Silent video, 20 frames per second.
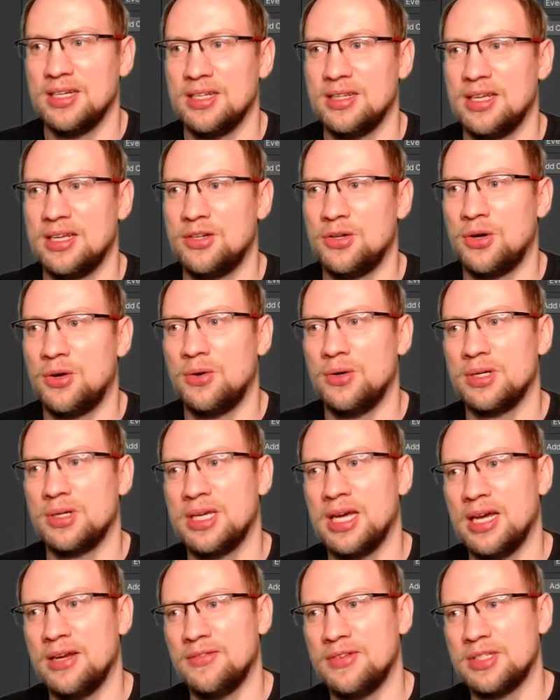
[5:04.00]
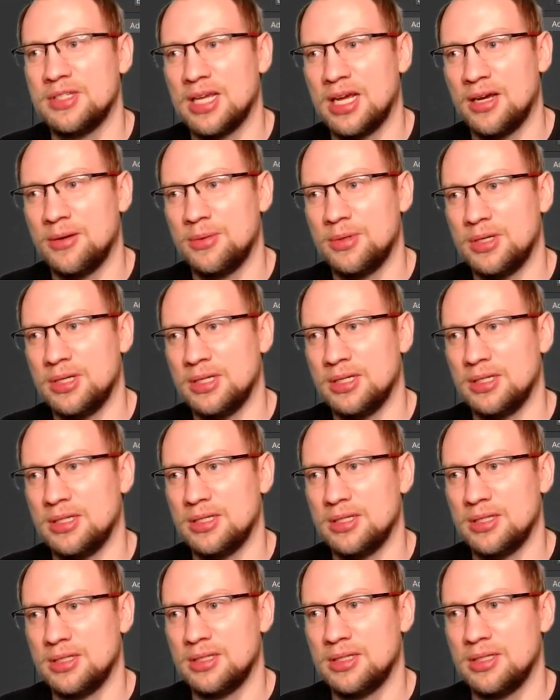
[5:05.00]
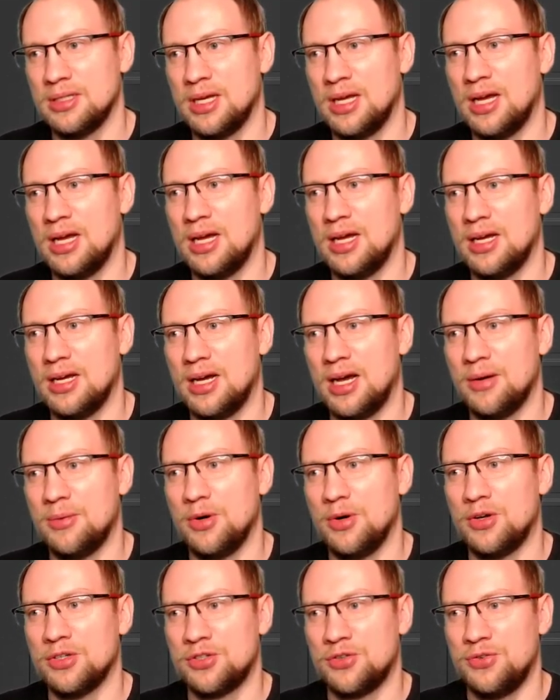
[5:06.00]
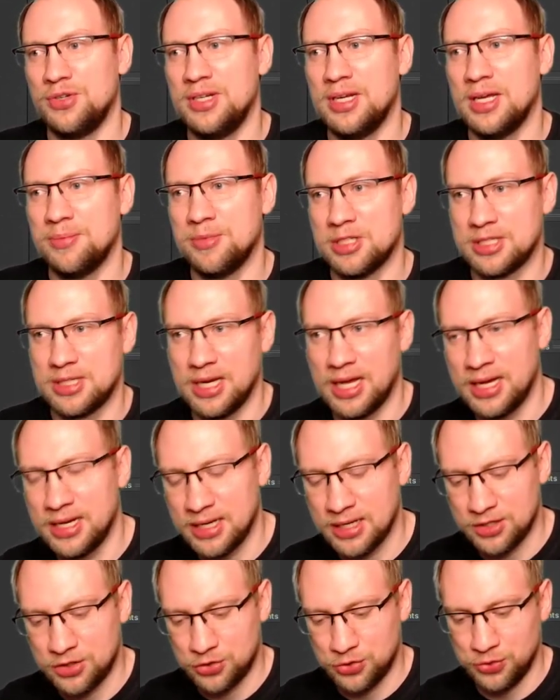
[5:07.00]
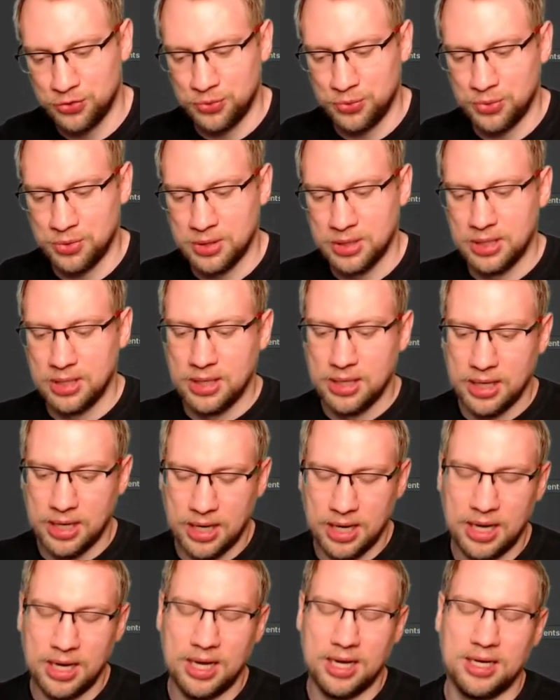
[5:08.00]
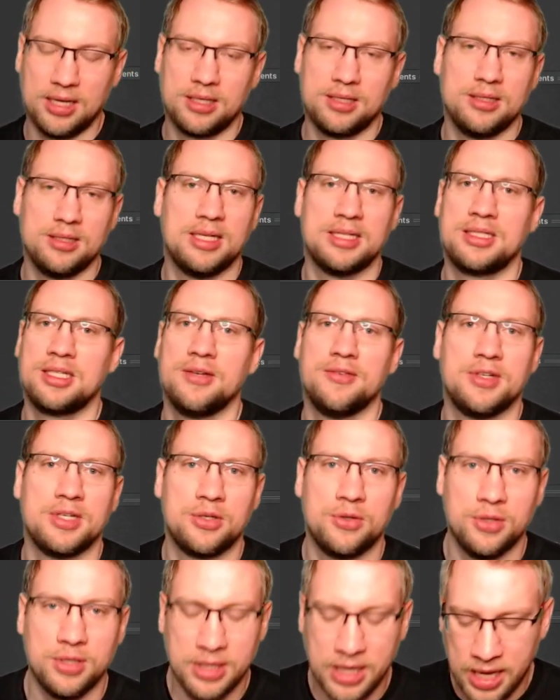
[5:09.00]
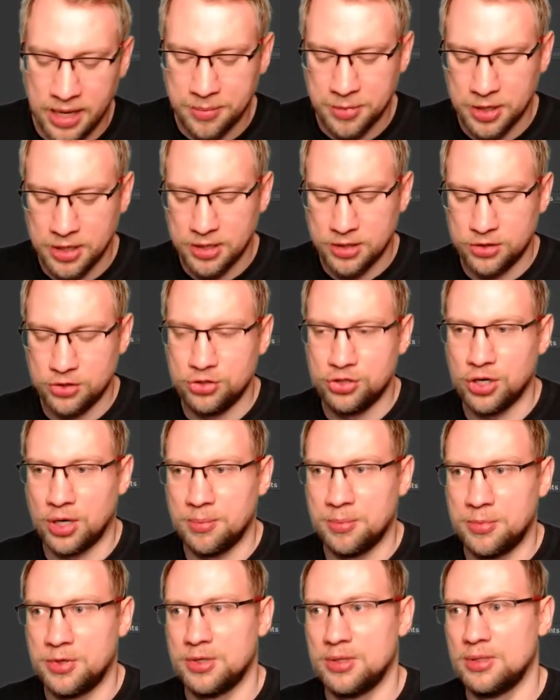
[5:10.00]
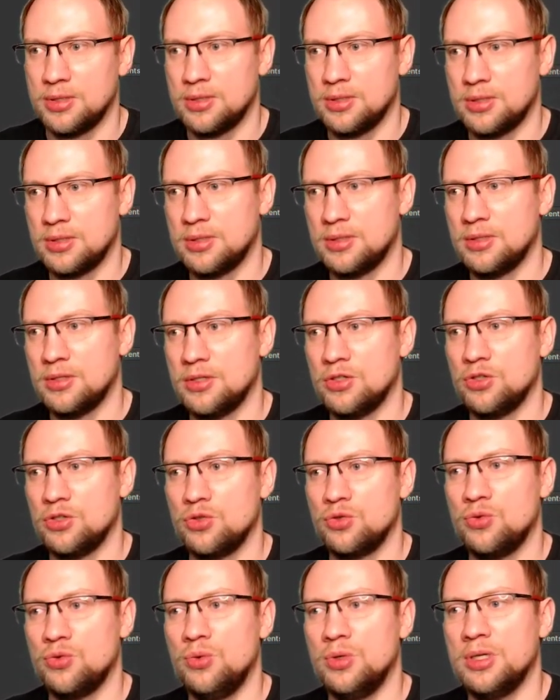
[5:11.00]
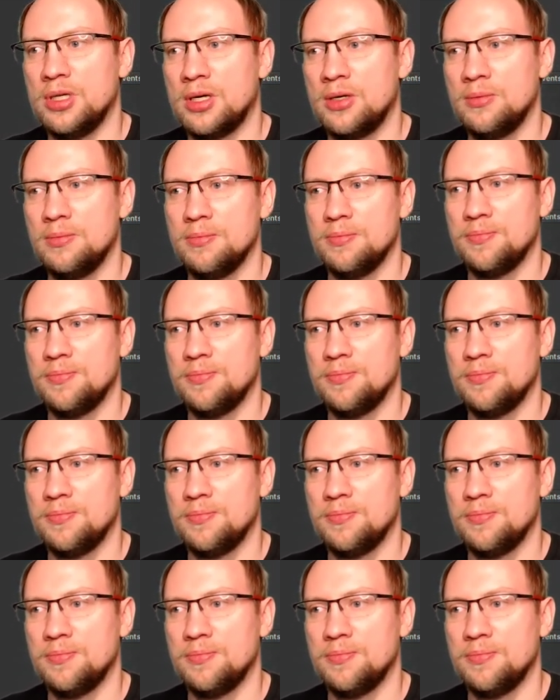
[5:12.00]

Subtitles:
That whole canvas, I will also rename the slider to, let's give it a good name, jump cooldown.